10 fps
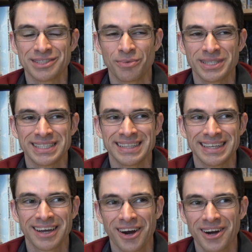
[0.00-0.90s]
just wasn't in
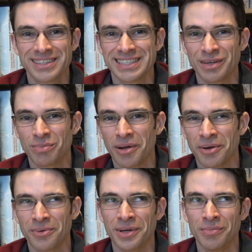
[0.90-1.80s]
the cards and it
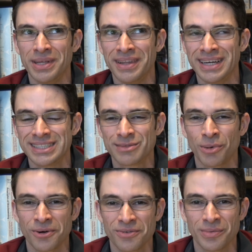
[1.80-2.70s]
probably wouldn't have been that
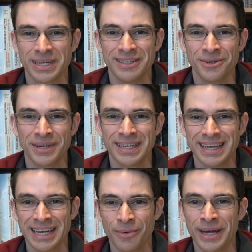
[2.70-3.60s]
smart for me to do it
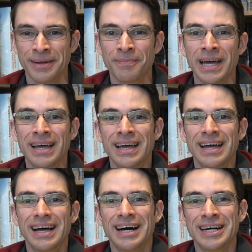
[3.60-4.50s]
anyway.
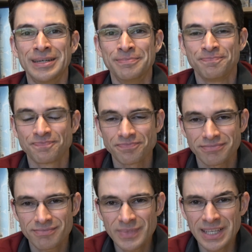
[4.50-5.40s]
Um,
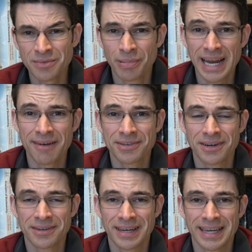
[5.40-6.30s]
but
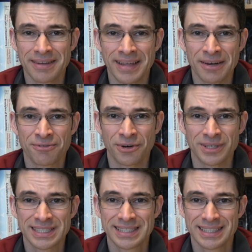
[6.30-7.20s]
after kind of that
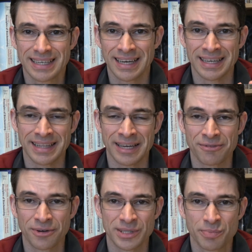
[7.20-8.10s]
first uh, that
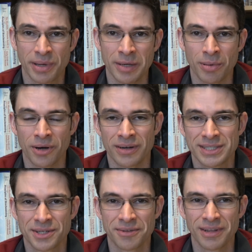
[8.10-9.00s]
first paper,
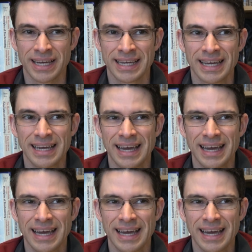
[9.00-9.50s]
it's sort of like